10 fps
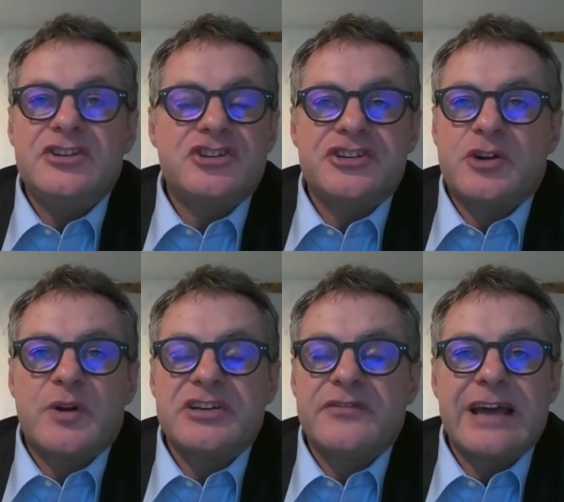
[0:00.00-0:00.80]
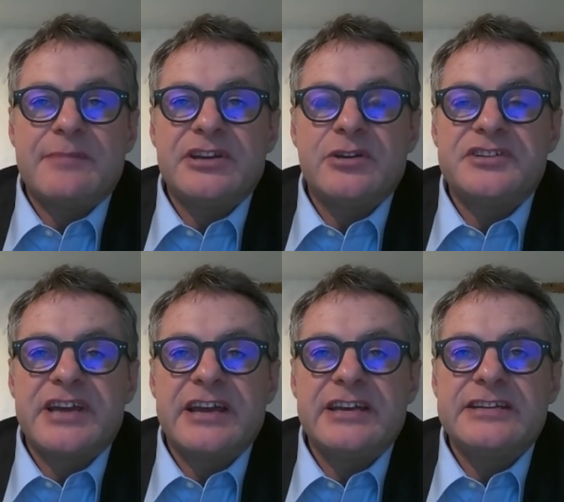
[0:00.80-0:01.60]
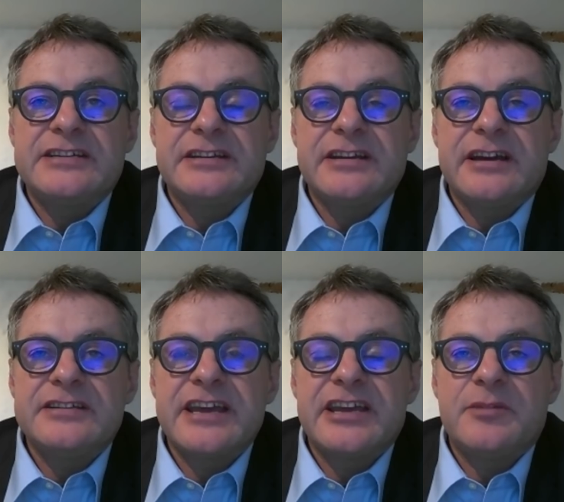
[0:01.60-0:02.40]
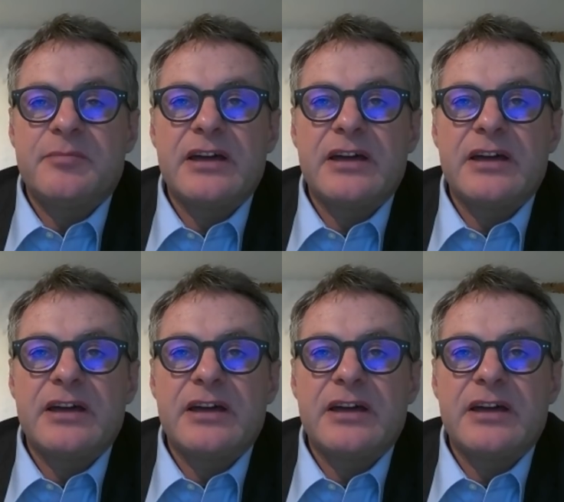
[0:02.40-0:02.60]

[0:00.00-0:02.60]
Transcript: It's just a question of adapting your techniques and taking the